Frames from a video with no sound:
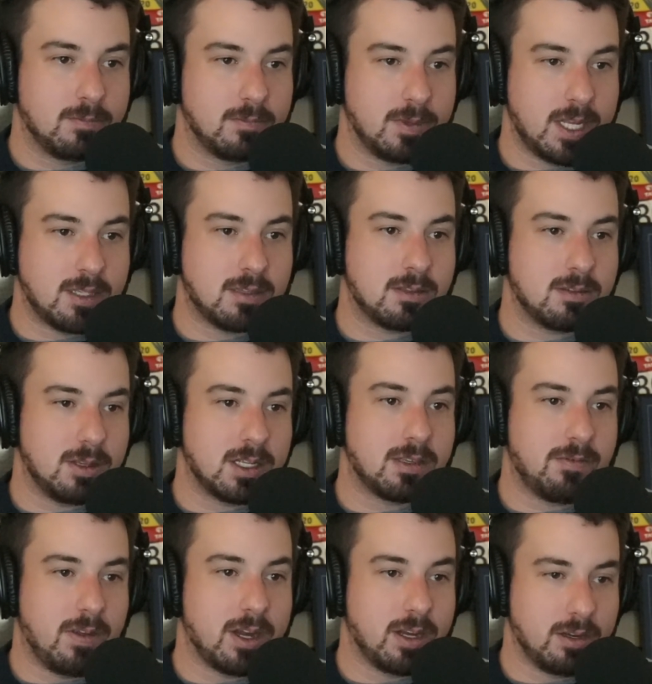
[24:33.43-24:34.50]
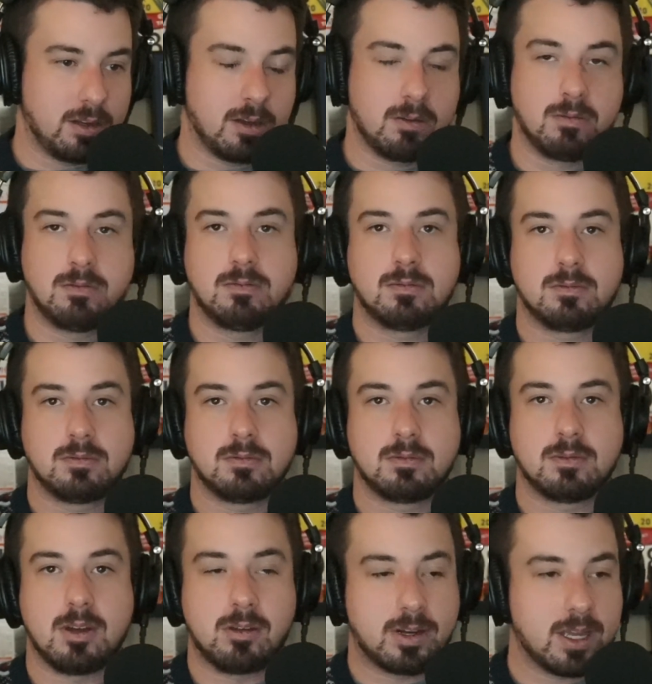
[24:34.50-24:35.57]
Let's fucking go.
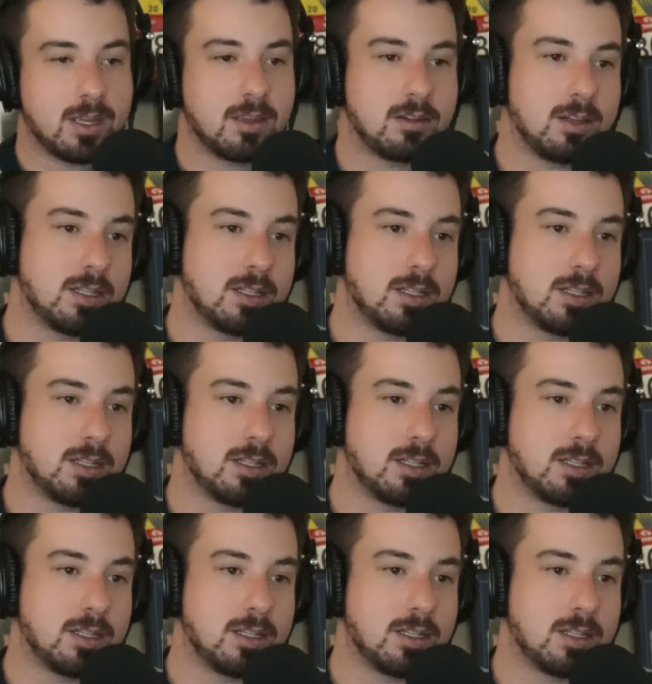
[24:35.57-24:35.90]
Okay,